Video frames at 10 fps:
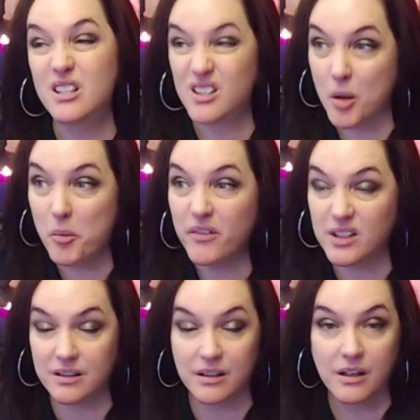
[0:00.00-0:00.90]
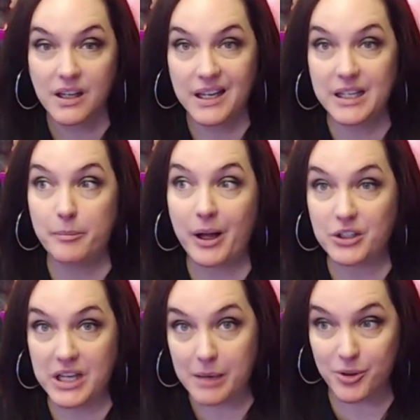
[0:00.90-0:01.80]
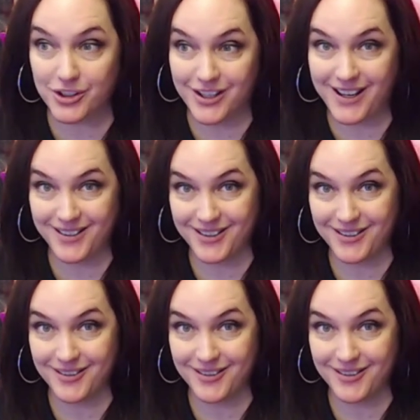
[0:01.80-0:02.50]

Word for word: Some of us hit about 10%.